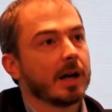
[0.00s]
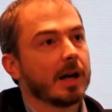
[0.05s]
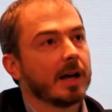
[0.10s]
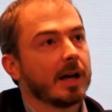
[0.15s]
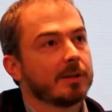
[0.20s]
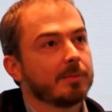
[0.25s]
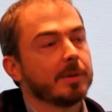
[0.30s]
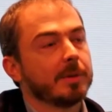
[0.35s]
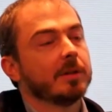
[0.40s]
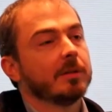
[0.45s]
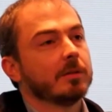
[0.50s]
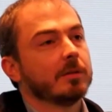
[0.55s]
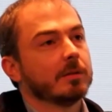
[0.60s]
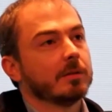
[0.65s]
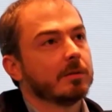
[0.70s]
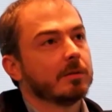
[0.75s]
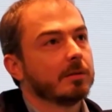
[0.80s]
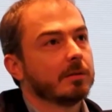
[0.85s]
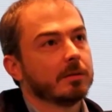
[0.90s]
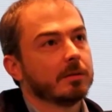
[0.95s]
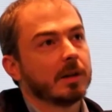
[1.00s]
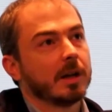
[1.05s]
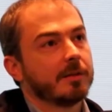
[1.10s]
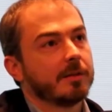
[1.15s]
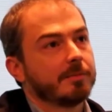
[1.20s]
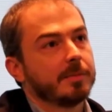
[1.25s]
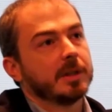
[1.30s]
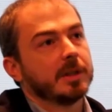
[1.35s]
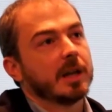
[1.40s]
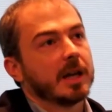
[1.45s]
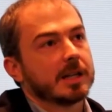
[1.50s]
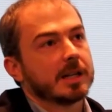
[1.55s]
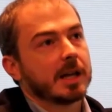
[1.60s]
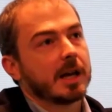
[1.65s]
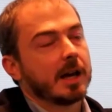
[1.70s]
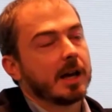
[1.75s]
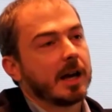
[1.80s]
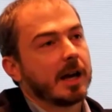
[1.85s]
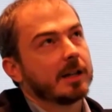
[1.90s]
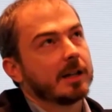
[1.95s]
had
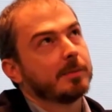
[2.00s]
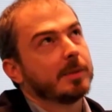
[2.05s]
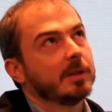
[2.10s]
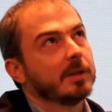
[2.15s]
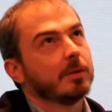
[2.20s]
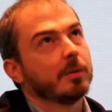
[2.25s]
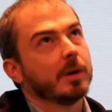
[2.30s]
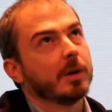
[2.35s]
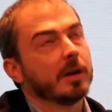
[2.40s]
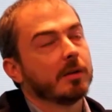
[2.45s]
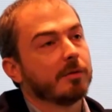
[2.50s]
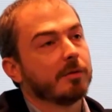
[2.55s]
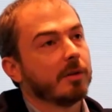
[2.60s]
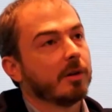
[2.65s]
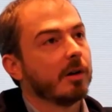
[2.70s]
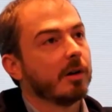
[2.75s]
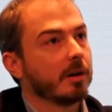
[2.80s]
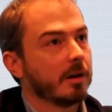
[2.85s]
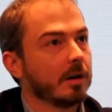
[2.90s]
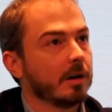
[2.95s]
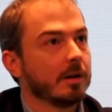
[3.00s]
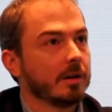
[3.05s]
been doing for